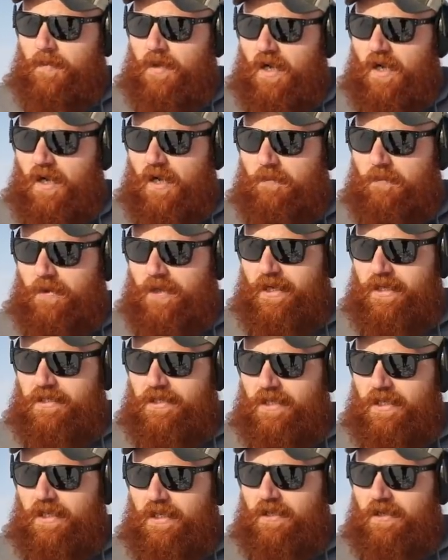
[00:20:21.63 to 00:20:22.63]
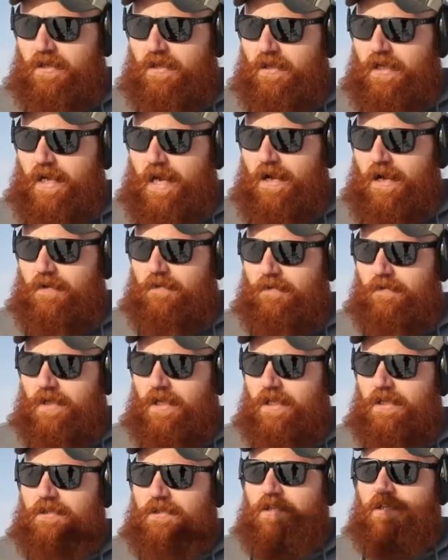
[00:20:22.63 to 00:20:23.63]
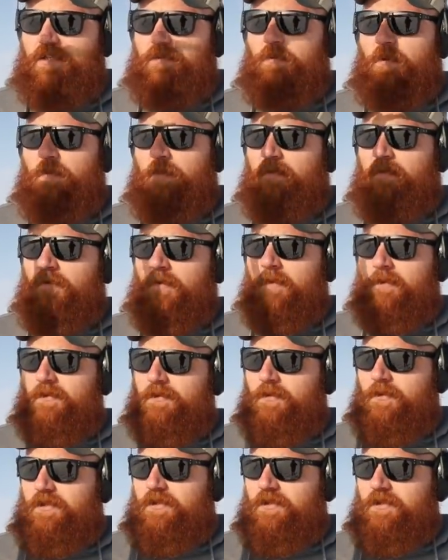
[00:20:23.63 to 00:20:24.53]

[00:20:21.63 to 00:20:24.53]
but it did have a dismal performance,